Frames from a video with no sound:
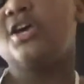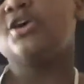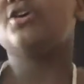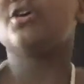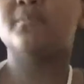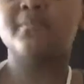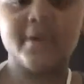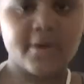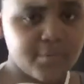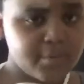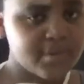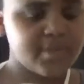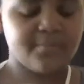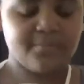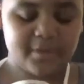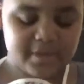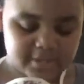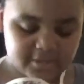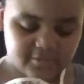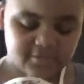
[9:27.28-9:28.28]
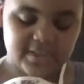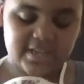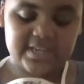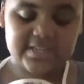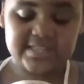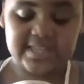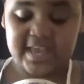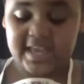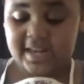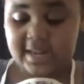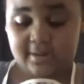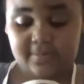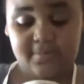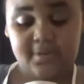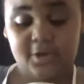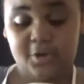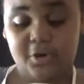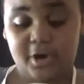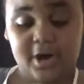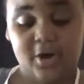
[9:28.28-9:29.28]
You can pair it with a bunch of things and it'd
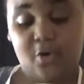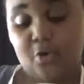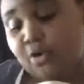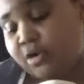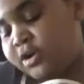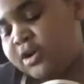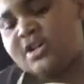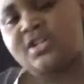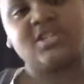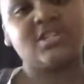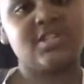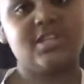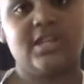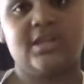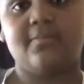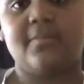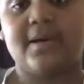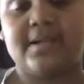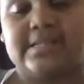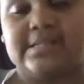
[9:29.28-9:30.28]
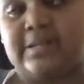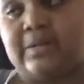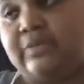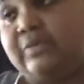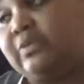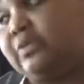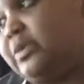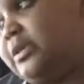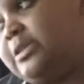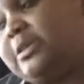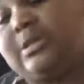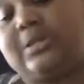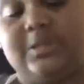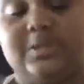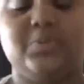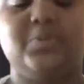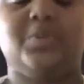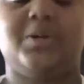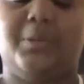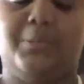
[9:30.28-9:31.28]
be great. Or you can just eat it by itself, which is
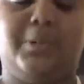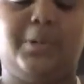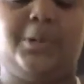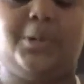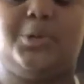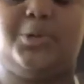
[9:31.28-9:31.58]
what I'm gonna